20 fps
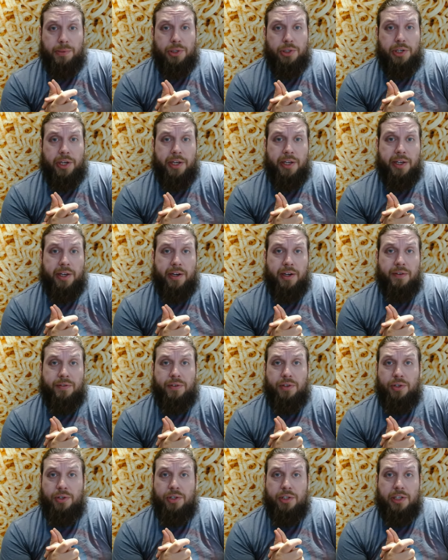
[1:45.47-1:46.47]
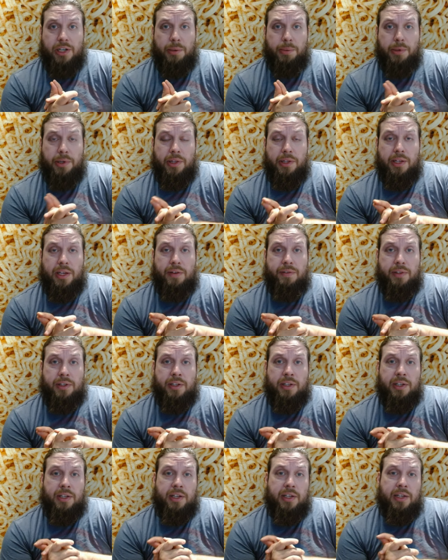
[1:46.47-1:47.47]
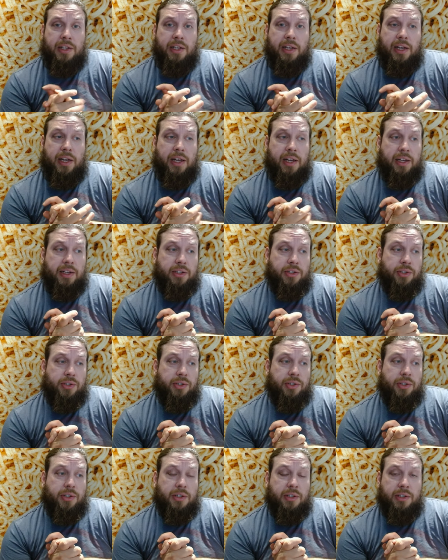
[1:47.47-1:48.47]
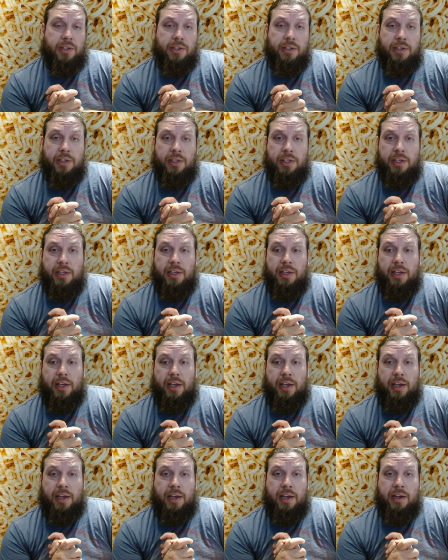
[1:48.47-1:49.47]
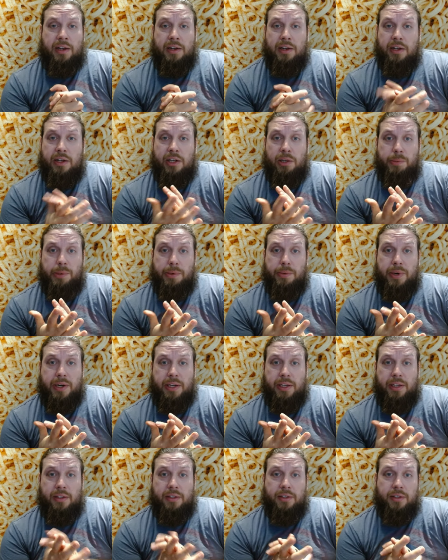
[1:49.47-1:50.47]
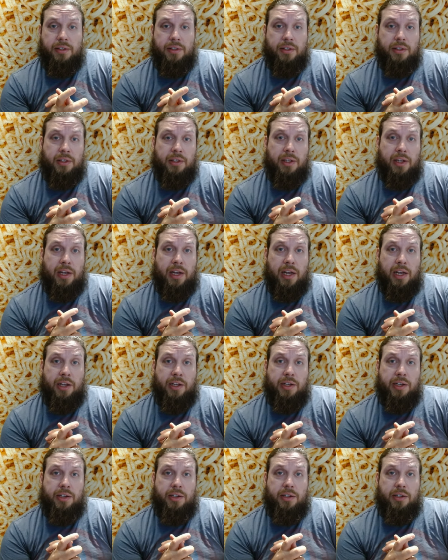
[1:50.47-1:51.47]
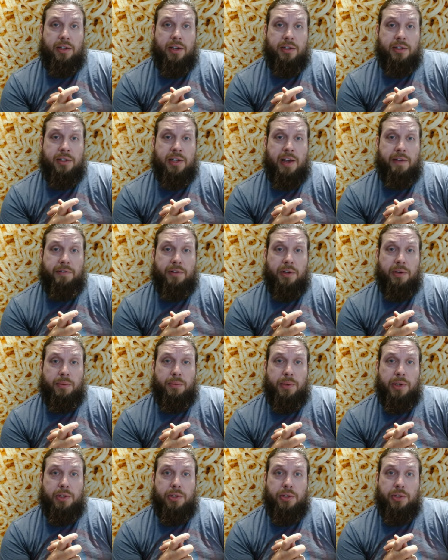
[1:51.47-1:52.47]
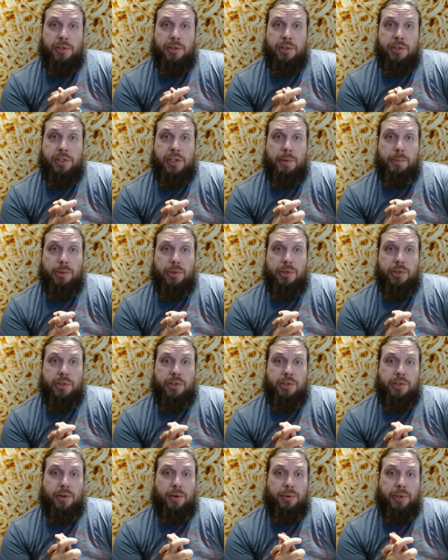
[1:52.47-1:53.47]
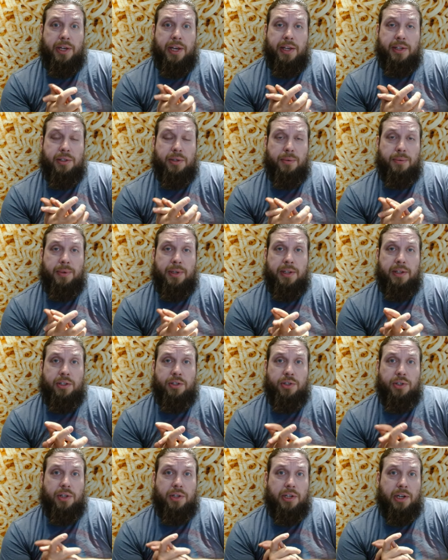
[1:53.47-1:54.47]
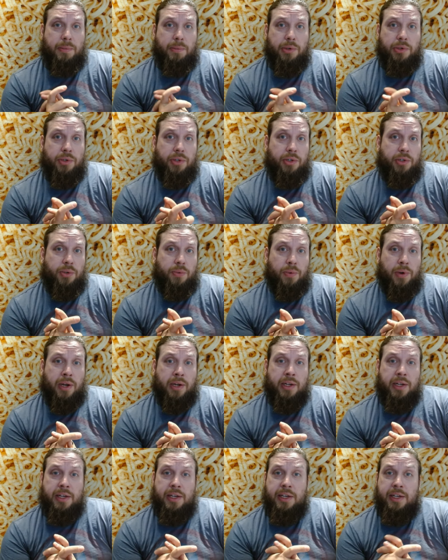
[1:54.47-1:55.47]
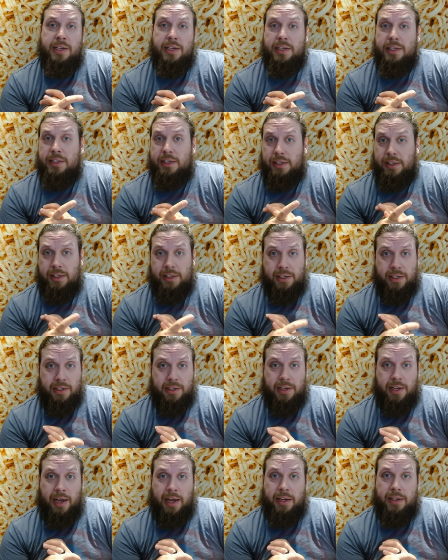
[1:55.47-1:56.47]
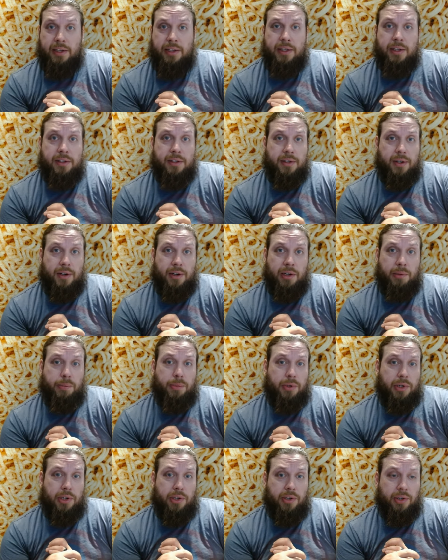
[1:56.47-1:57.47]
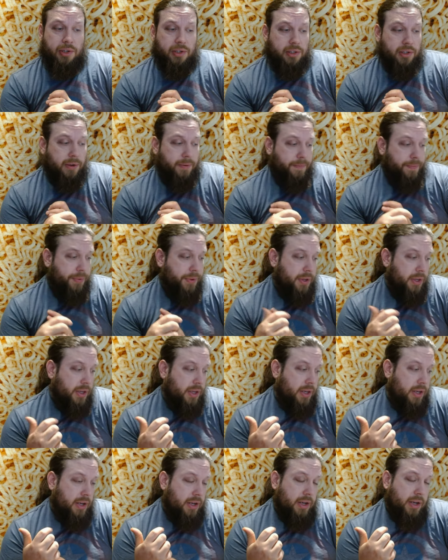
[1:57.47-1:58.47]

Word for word: It's pretty much taken care of. You just got to put it in the oven uh, to cook, and it'll be ready. Uh, it doesn't have to reach a certain temperature, it only has to reach the temperature that you want to eat it at because it's already pre cooked.